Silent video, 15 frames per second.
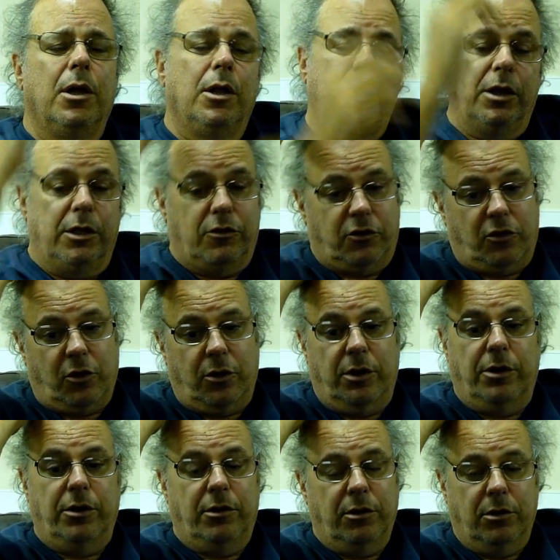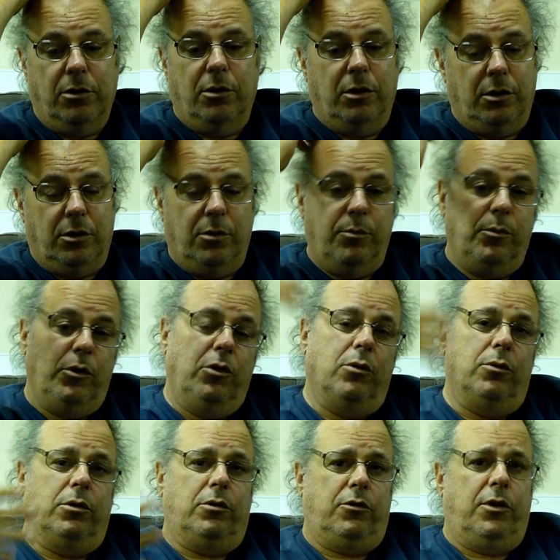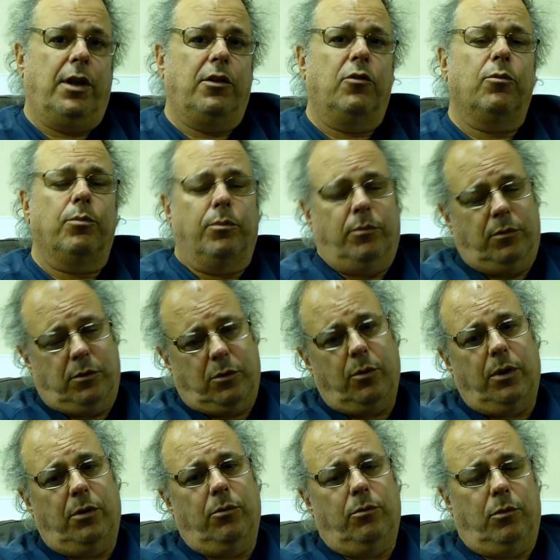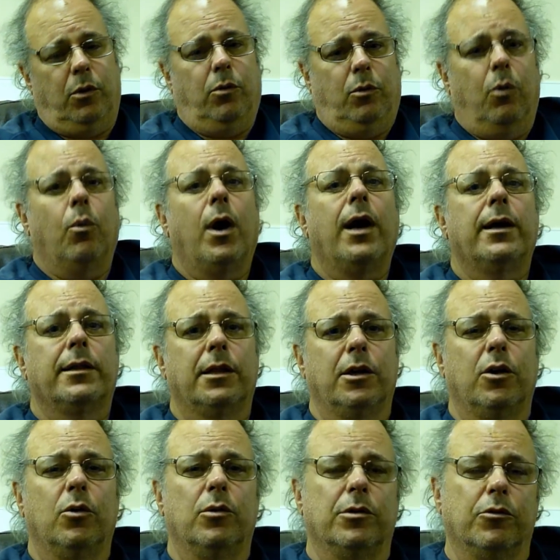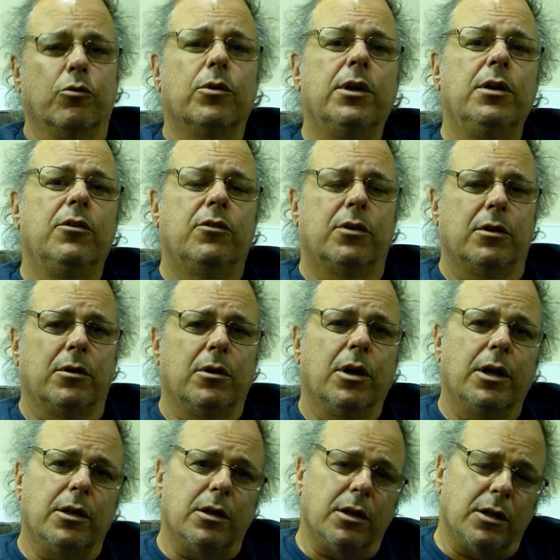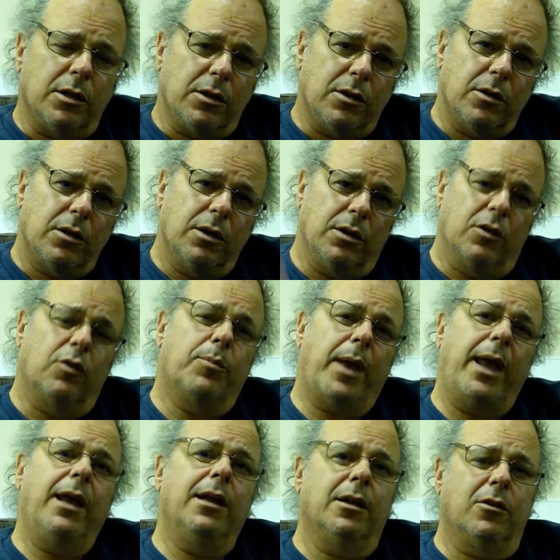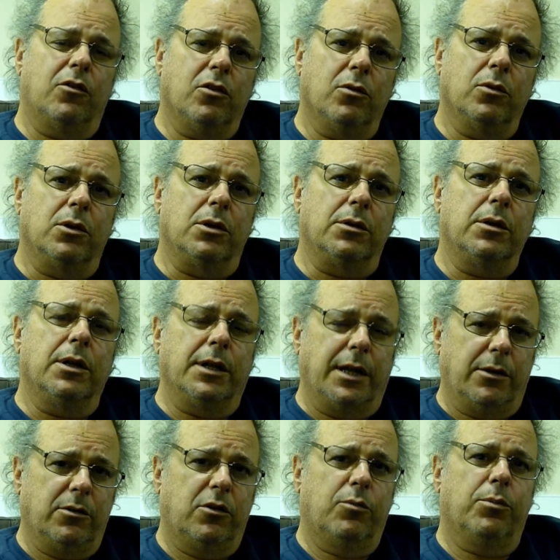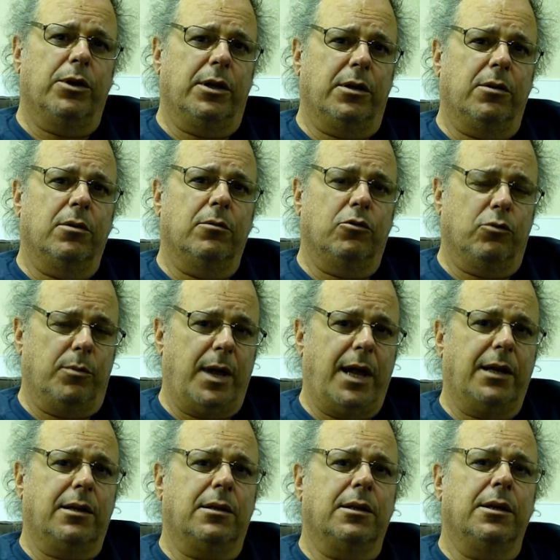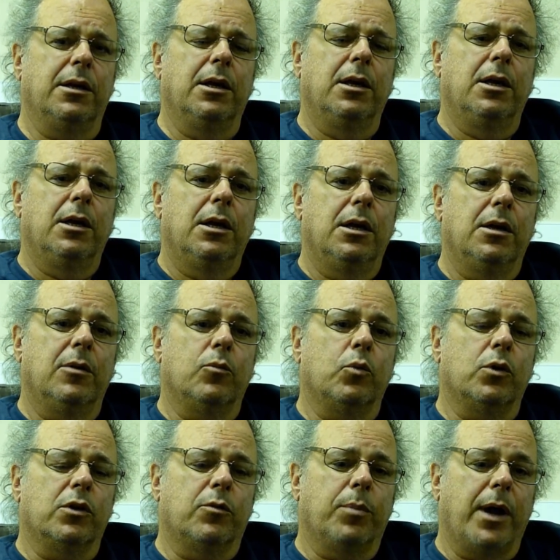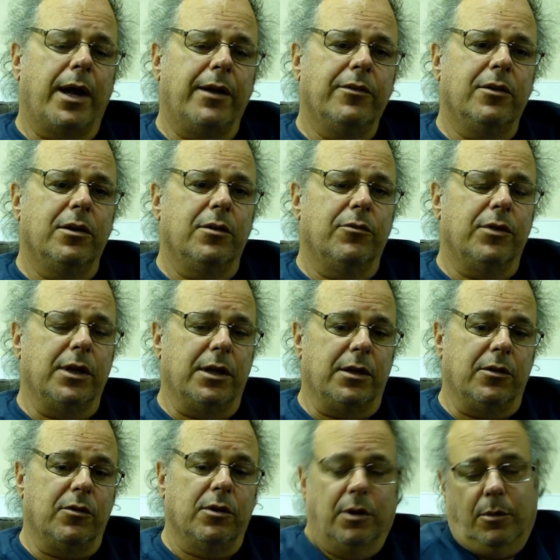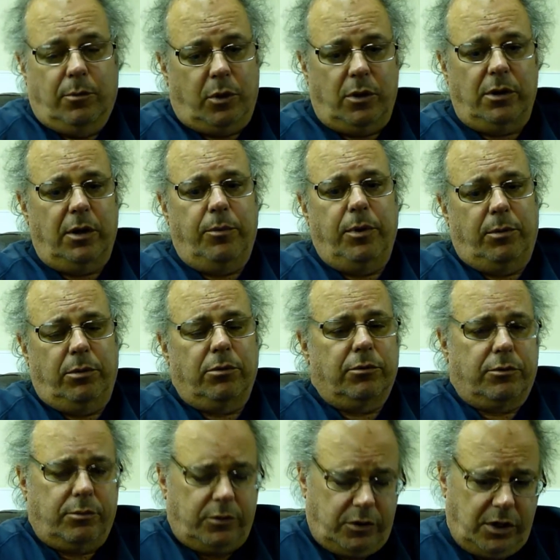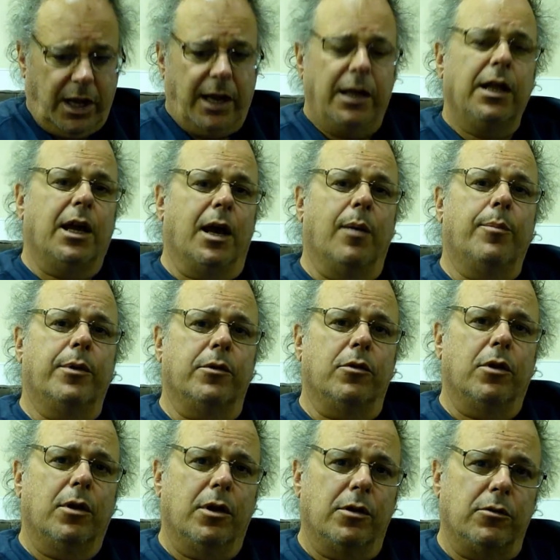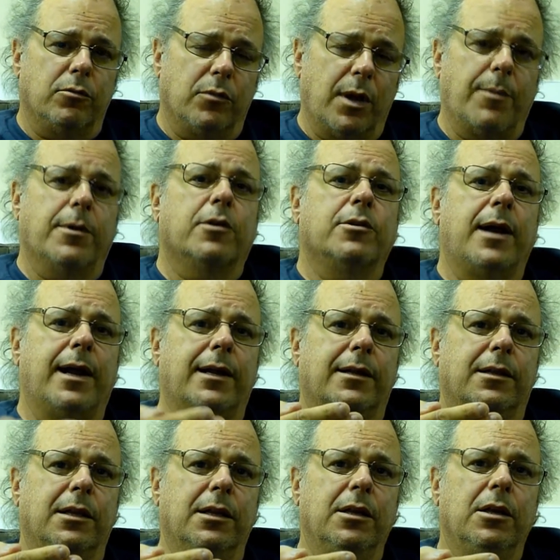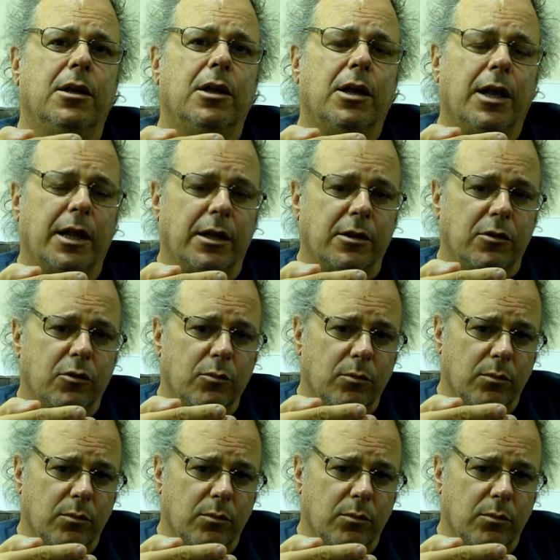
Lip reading: It started, in a sense, quite a while ago in Greece and Spain and so on, and now it's spreading dramatically. What's positive is partly people standing up and democratically and